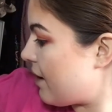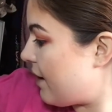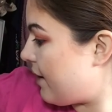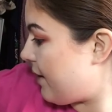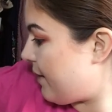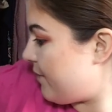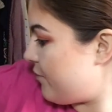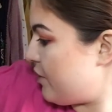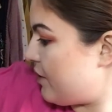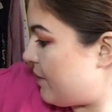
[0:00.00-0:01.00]

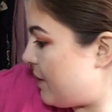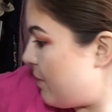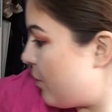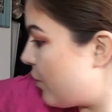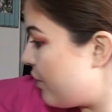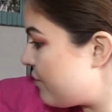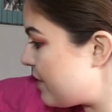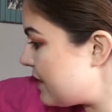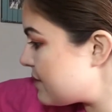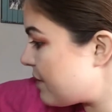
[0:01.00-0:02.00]
And
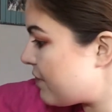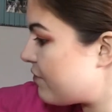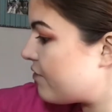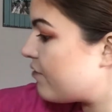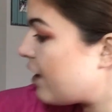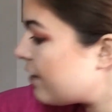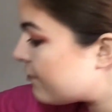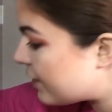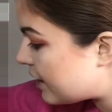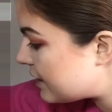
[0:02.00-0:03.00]
Morphe, it's my
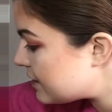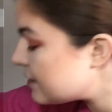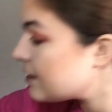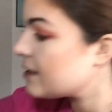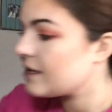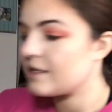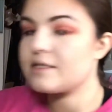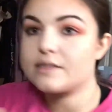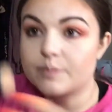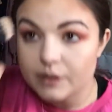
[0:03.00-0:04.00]
favorite
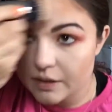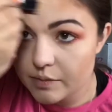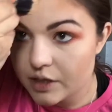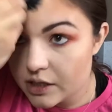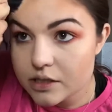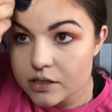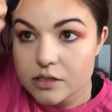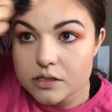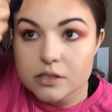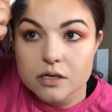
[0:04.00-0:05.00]
stippling
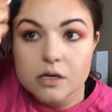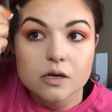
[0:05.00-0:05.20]
brush.